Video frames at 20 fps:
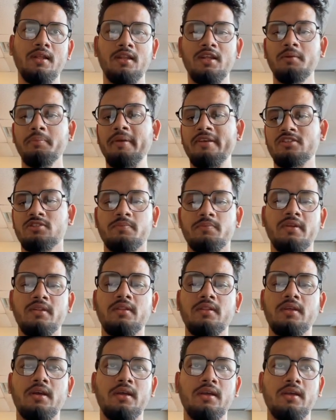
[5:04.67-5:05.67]
let me
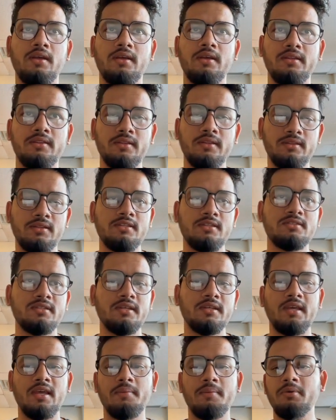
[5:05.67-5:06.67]
explain this
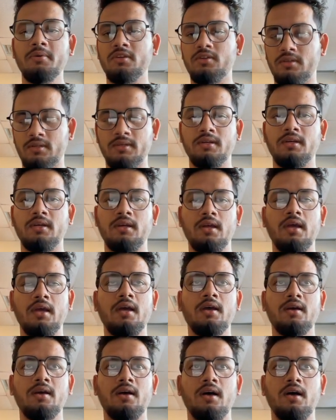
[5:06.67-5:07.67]
thing a bit.
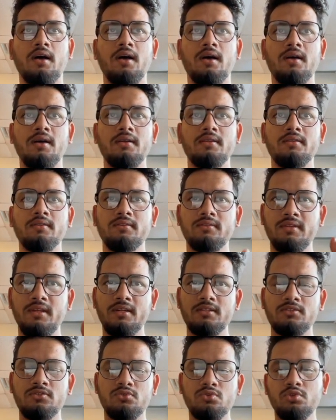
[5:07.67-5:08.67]

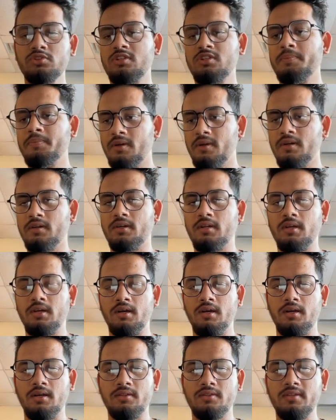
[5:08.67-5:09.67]
There's two separate
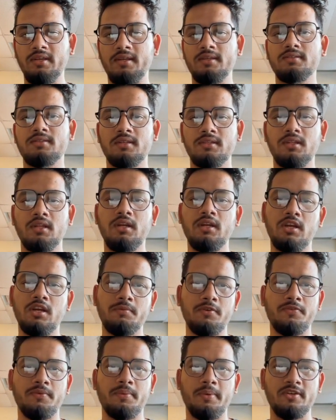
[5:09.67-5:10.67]
things in the
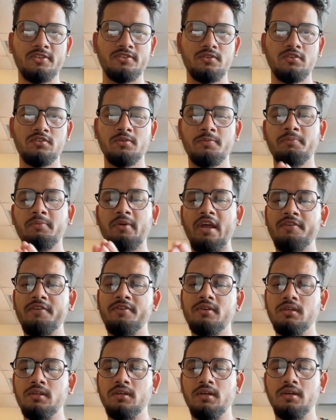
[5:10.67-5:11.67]
leaderboard. First one is the
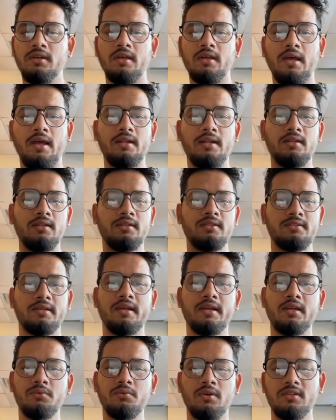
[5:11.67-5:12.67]
private, and
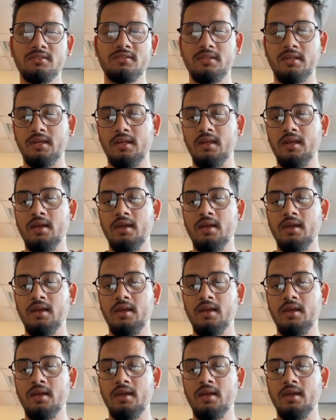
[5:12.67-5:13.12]
second one is the